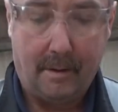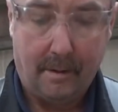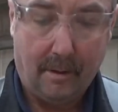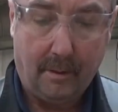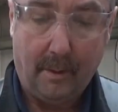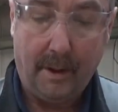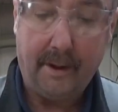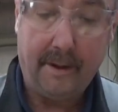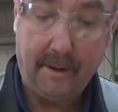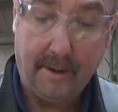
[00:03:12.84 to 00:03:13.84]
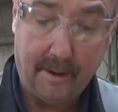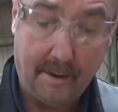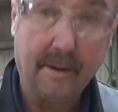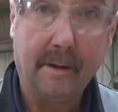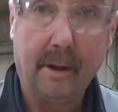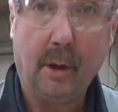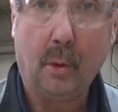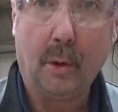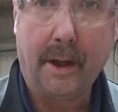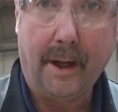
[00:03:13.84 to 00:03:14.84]
All made in the
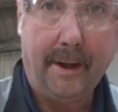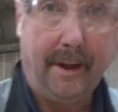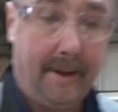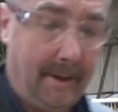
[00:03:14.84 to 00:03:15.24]
UK.